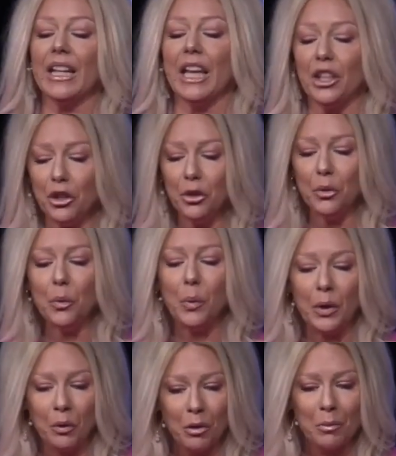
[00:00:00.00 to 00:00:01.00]
that you
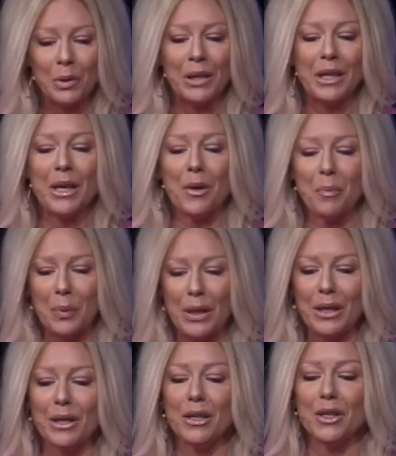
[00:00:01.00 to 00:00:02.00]
would normally
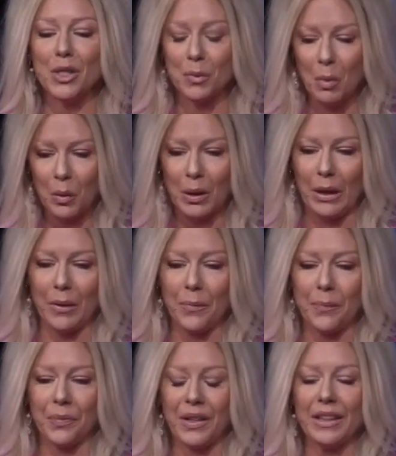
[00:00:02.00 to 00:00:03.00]
be smoking.